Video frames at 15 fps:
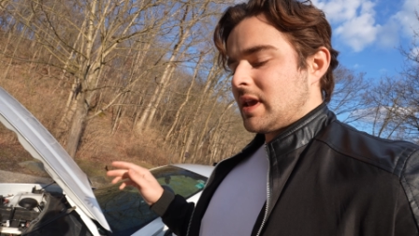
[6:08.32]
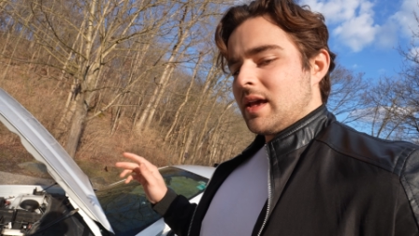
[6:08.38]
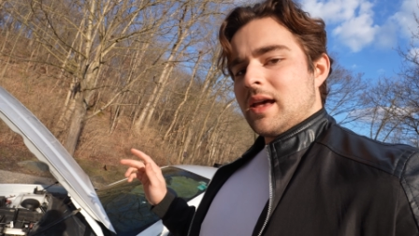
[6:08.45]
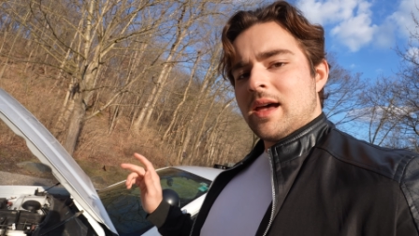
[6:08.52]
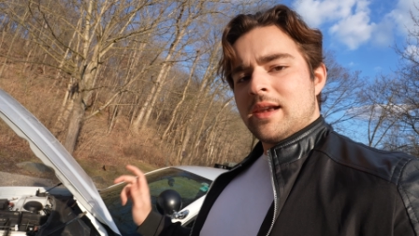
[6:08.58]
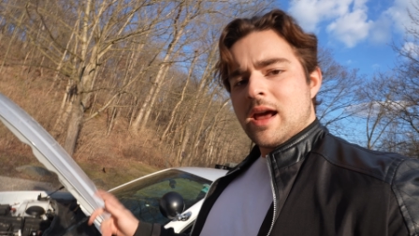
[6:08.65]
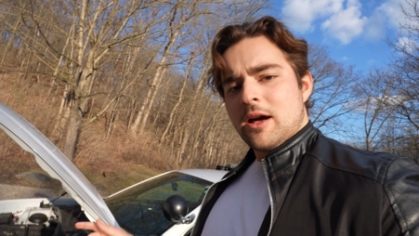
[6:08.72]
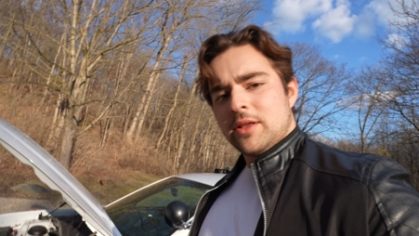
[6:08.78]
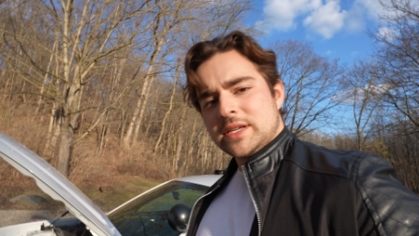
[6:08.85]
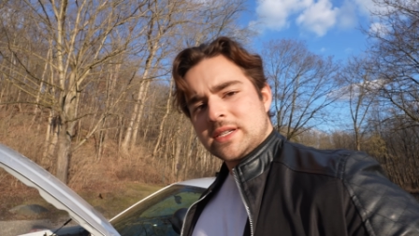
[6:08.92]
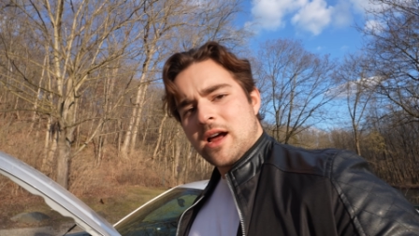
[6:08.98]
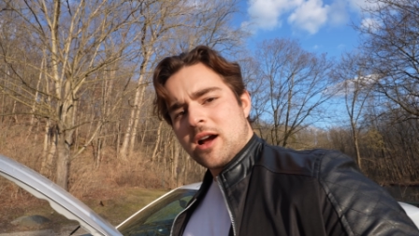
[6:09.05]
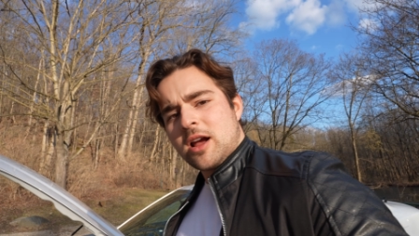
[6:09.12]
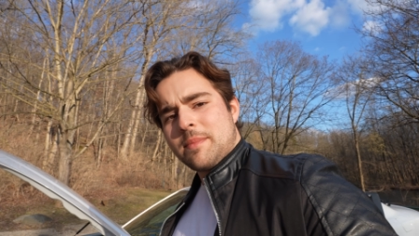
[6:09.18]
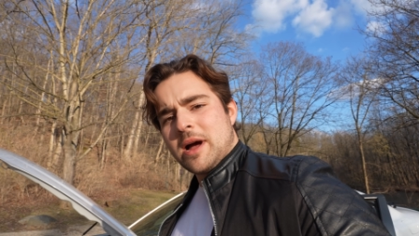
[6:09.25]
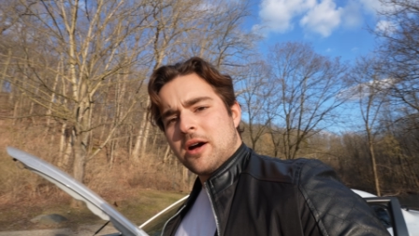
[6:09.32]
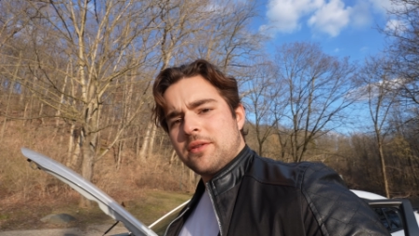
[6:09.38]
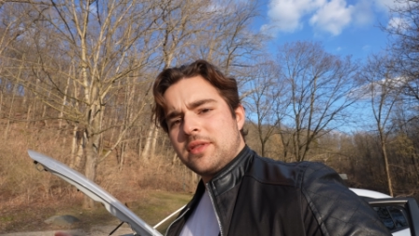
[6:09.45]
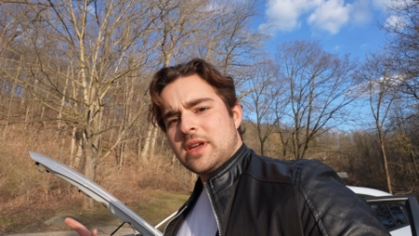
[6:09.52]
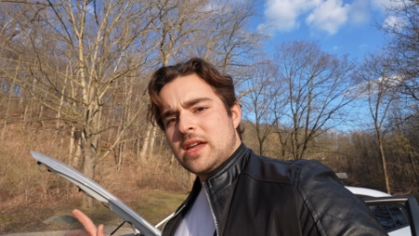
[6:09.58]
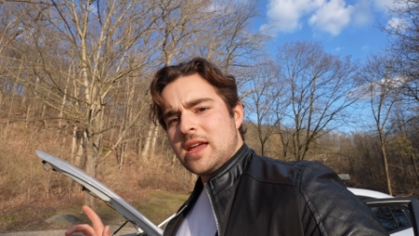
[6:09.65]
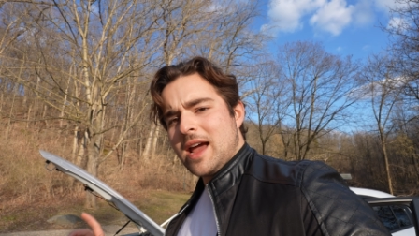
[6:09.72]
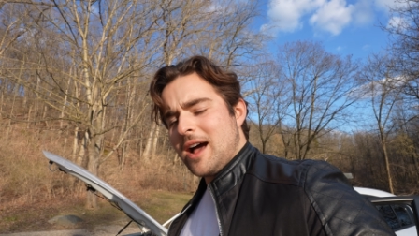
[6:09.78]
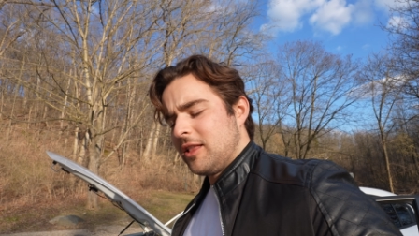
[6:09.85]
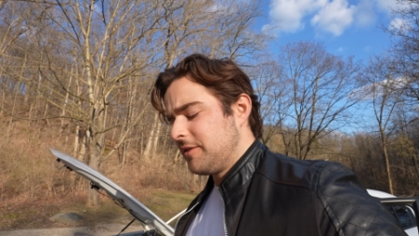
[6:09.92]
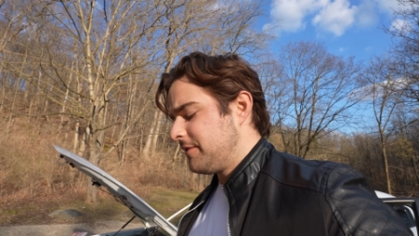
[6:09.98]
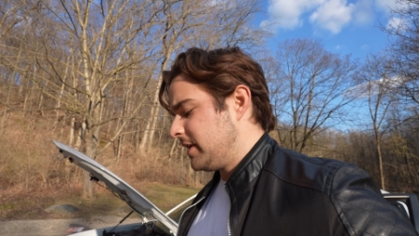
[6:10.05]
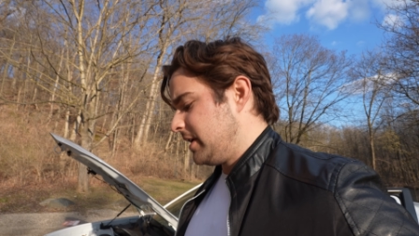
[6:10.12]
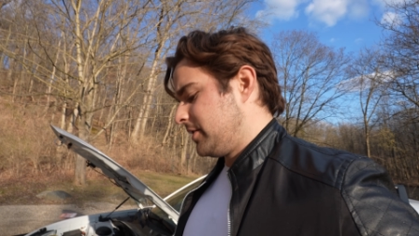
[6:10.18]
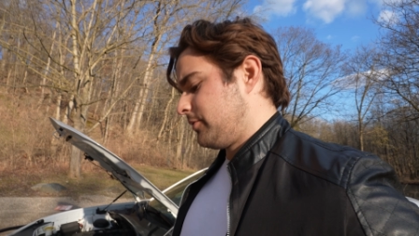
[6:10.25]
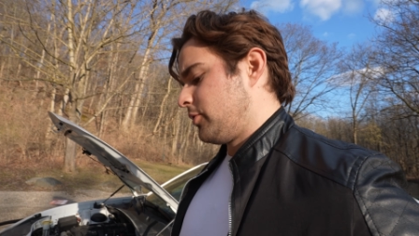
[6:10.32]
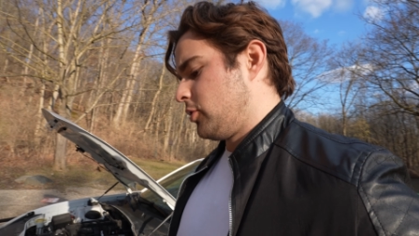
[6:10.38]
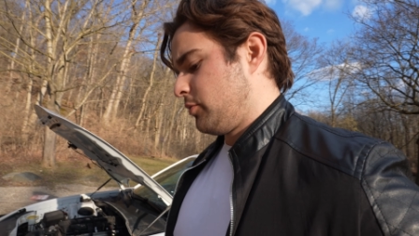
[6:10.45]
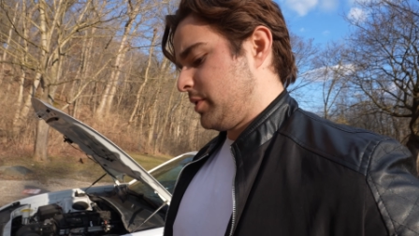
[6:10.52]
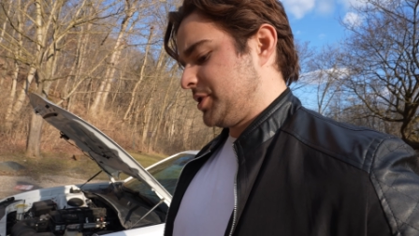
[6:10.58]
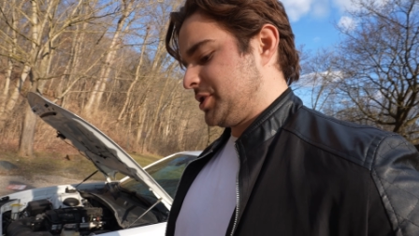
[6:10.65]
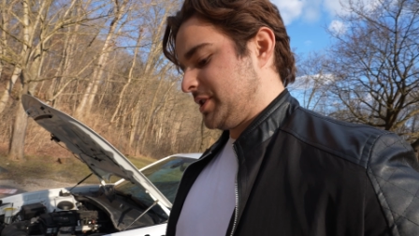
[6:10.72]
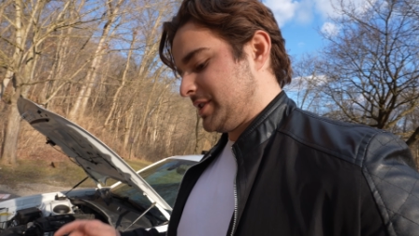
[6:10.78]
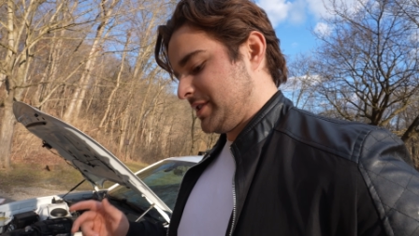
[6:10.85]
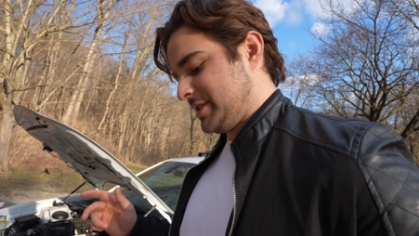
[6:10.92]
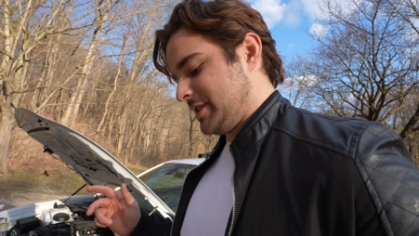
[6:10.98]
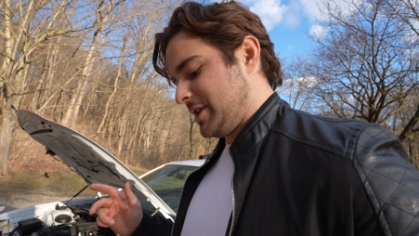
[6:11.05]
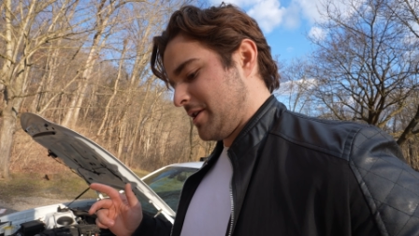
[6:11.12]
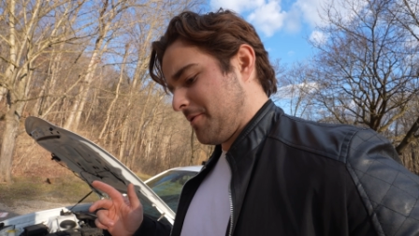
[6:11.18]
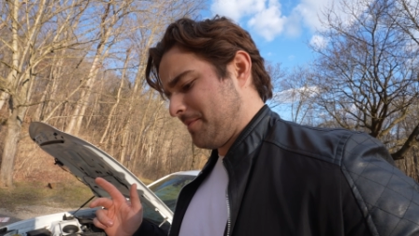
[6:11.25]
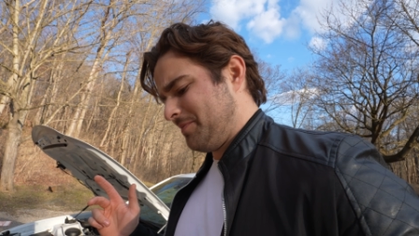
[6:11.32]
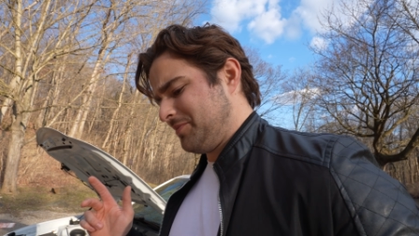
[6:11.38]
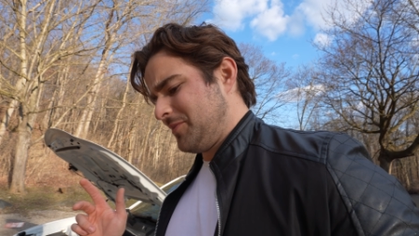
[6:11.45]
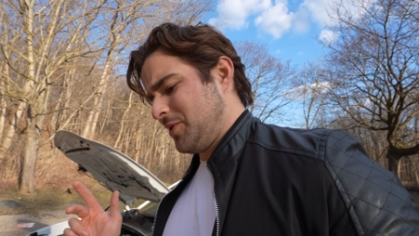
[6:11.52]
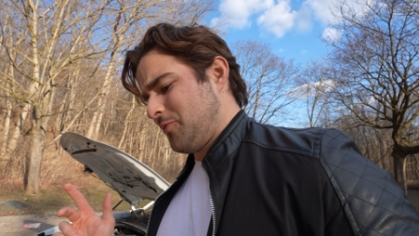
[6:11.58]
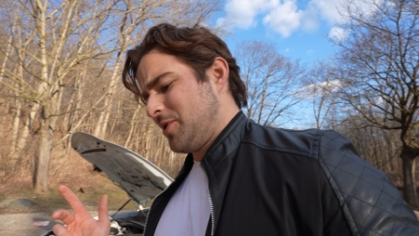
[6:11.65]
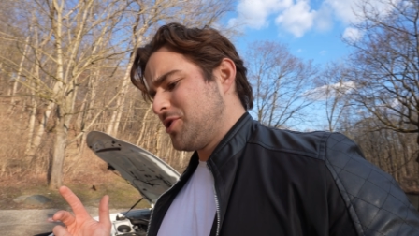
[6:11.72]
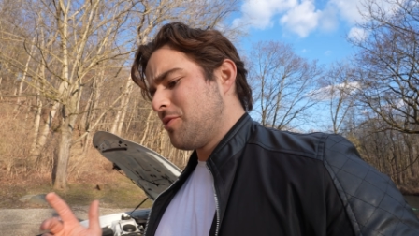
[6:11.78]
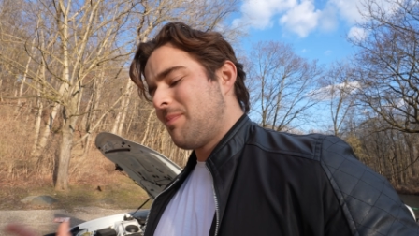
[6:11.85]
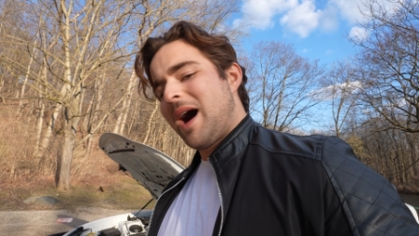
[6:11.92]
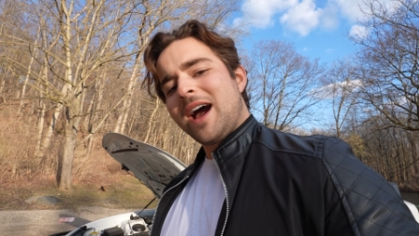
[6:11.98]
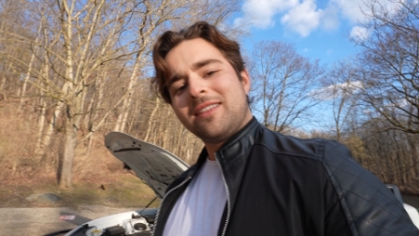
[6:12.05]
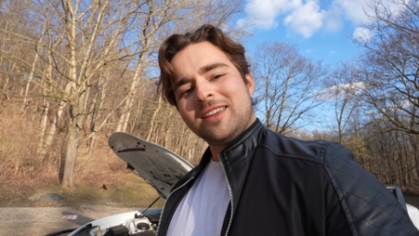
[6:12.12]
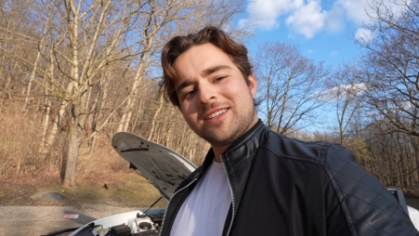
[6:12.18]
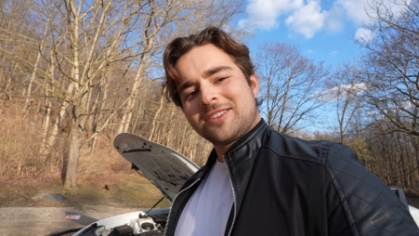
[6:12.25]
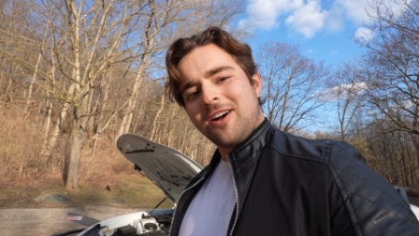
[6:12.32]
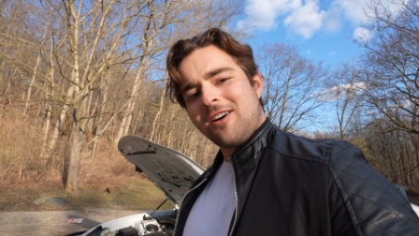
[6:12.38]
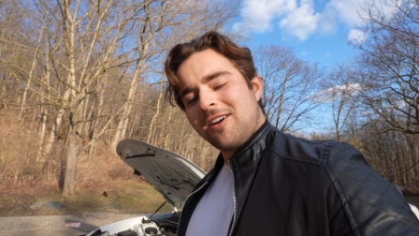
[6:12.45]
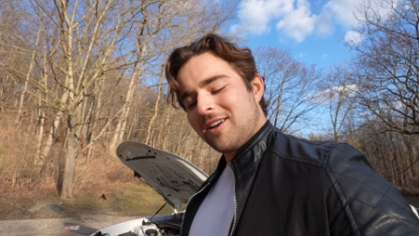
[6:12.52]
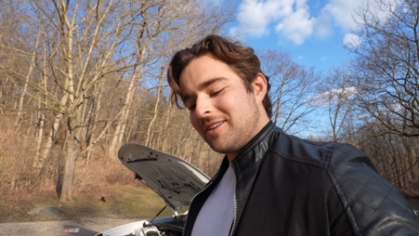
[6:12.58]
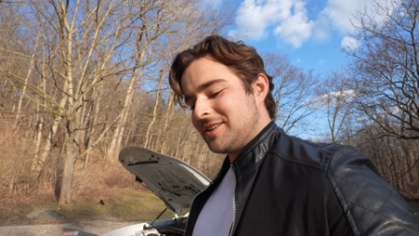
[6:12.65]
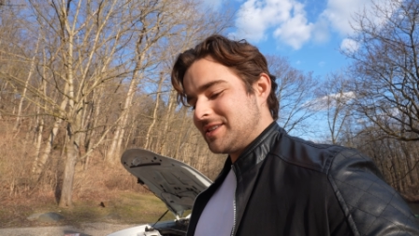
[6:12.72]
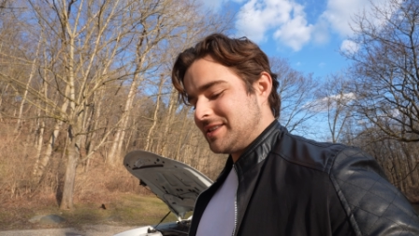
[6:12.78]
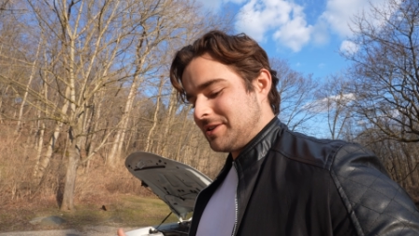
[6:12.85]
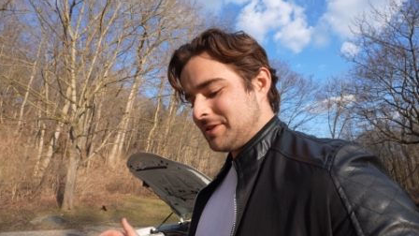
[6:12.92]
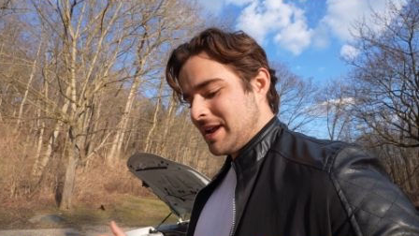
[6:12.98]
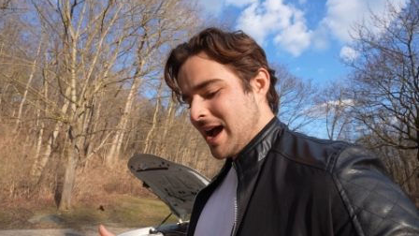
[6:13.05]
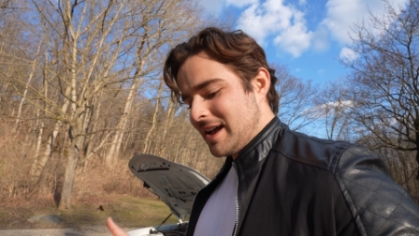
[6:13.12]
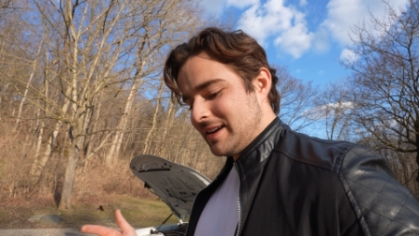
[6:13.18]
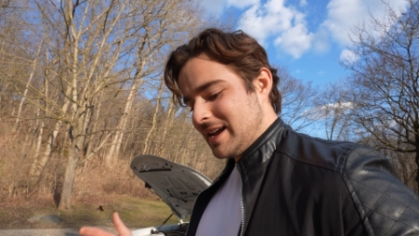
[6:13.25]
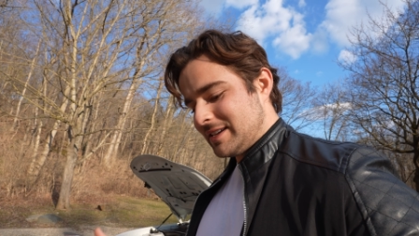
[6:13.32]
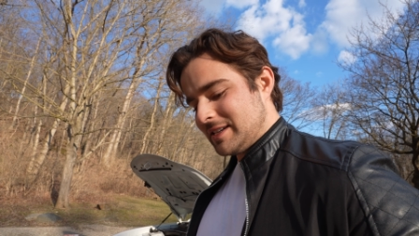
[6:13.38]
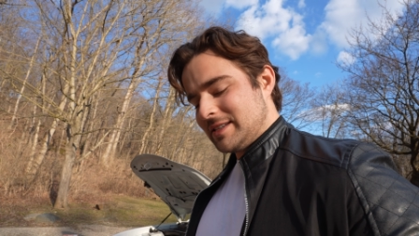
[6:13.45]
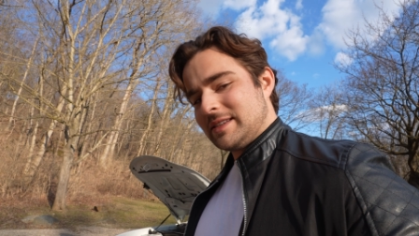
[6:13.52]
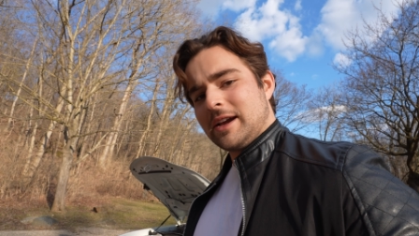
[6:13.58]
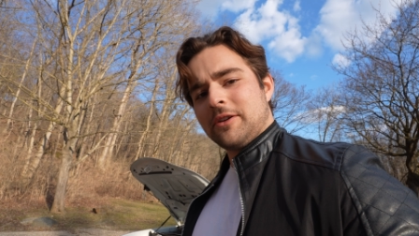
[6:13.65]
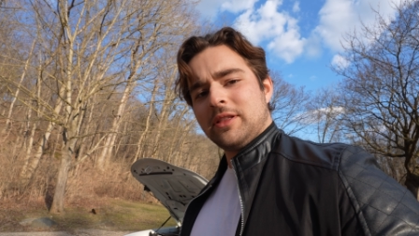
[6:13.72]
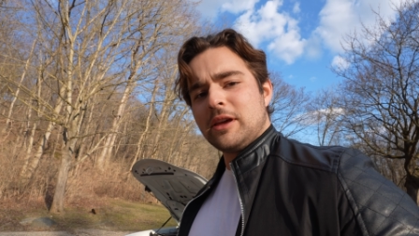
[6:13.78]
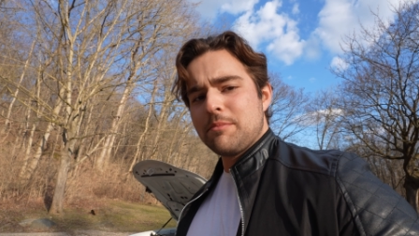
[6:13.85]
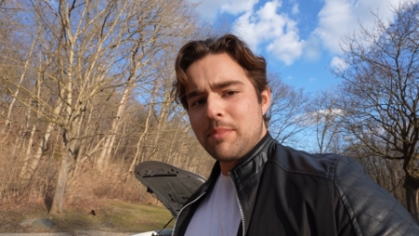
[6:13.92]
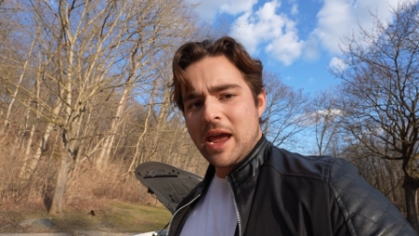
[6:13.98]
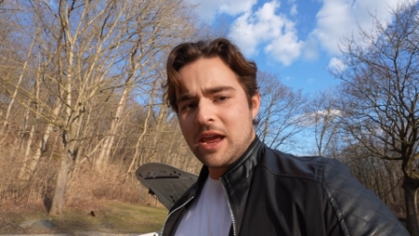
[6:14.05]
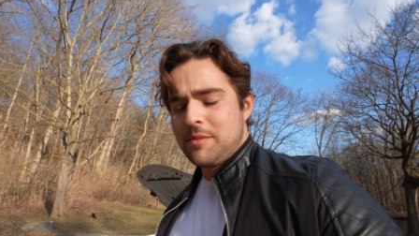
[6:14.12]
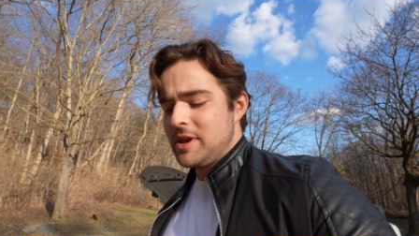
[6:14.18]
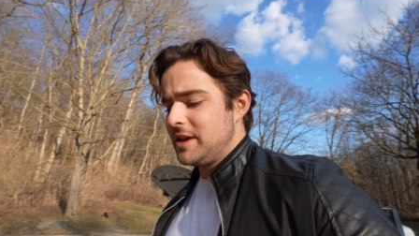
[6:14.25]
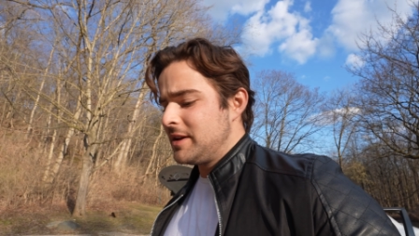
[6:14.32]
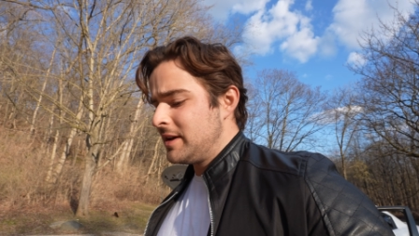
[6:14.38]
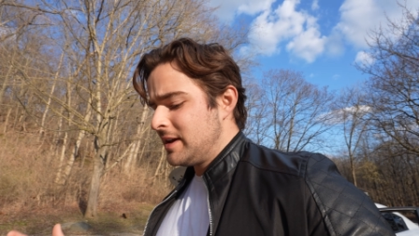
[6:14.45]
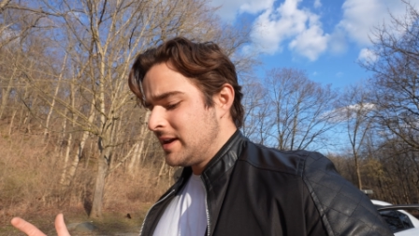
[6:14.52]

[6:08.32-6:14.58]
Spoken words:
And now let's talk about the elephant in the room, which is, you know, when you buy these cars, they're not necessarily babied.